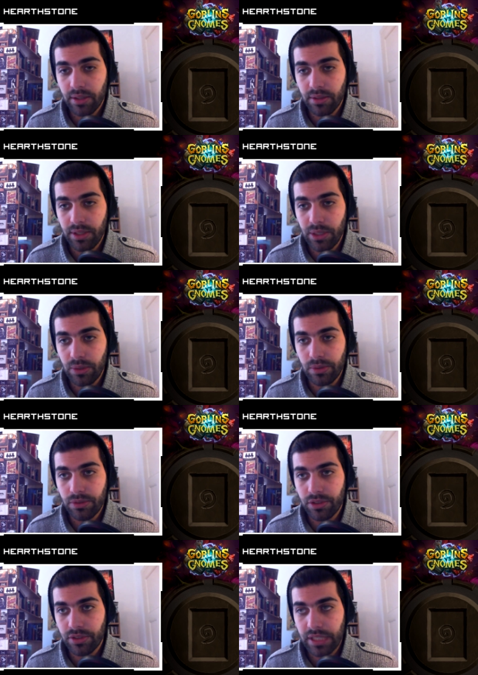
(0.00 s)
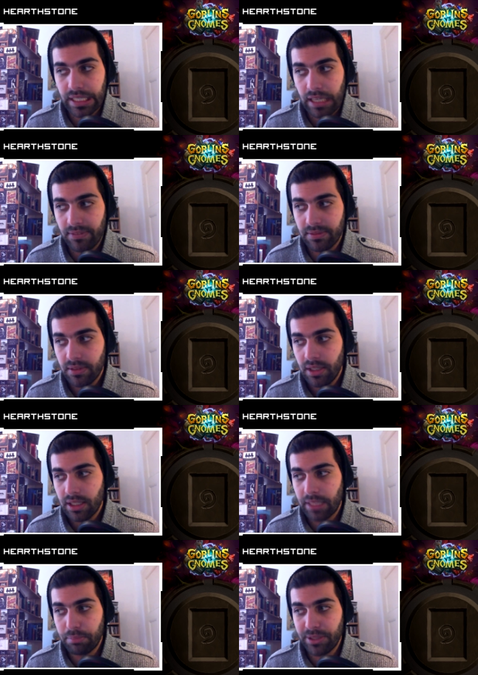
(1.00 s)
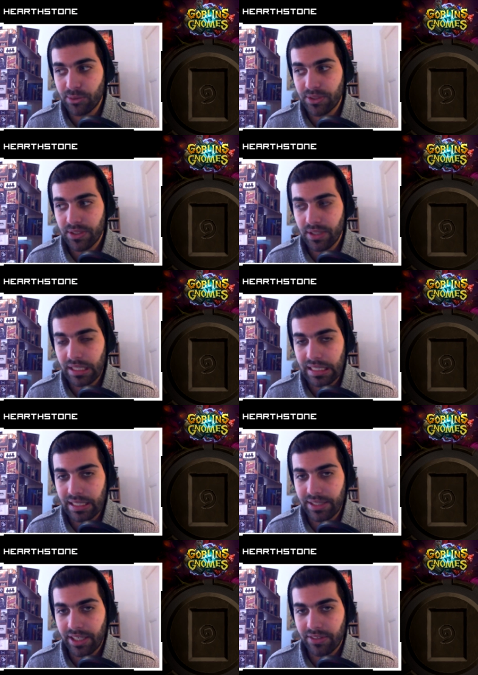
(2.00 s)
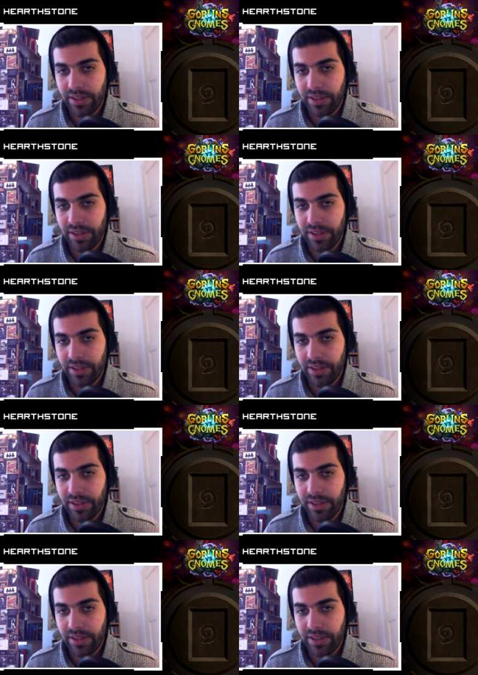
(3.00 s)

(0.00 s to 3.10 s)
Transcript: Then you just can build decks